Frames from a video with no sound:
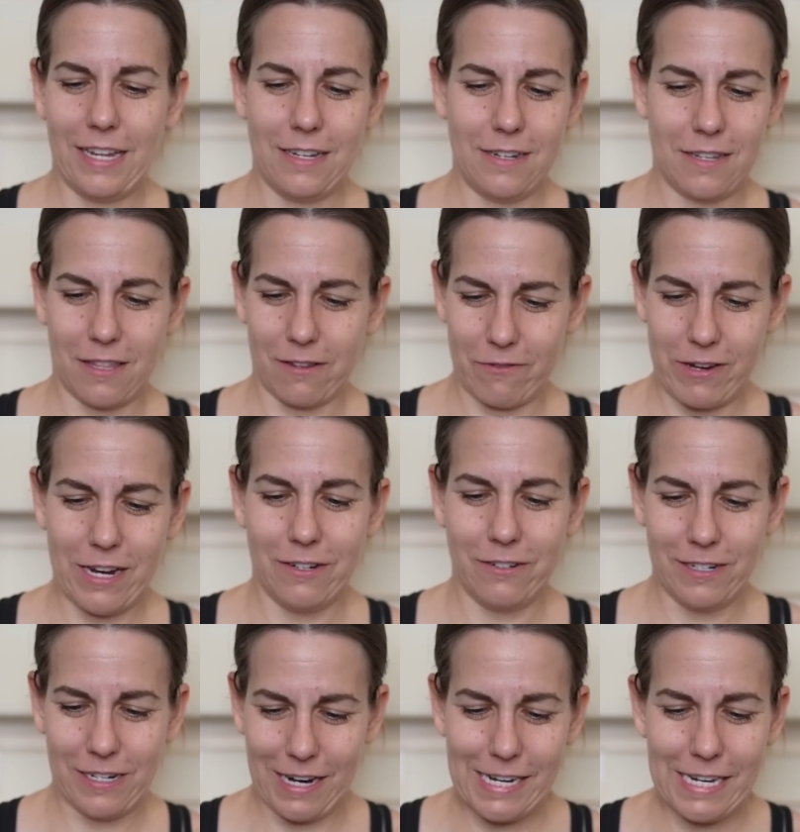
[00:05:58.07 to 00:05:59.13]
And
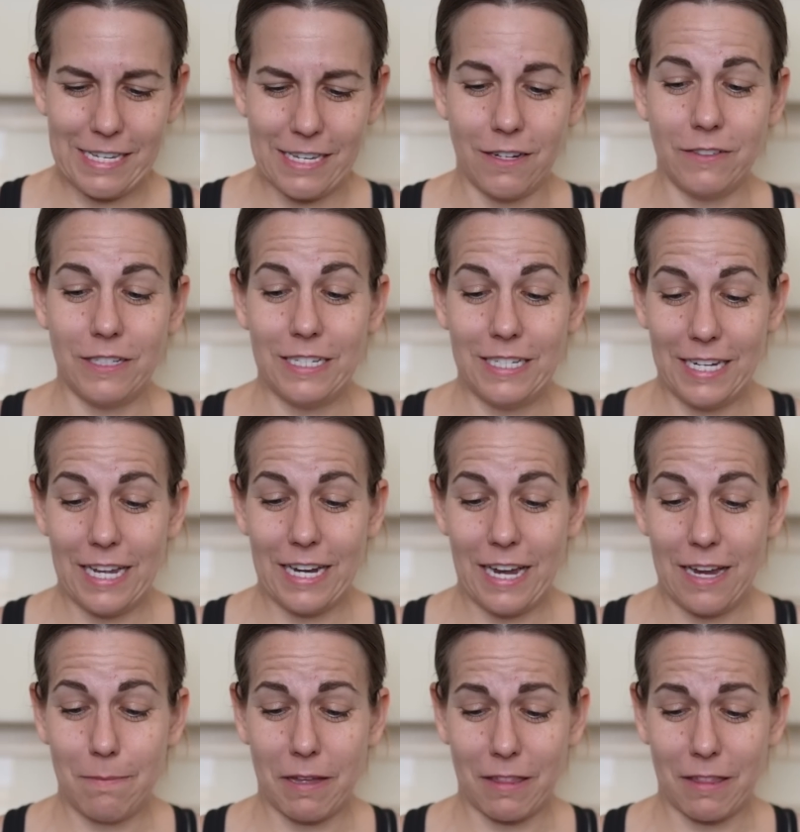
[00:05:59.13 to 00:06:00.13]
397 DNA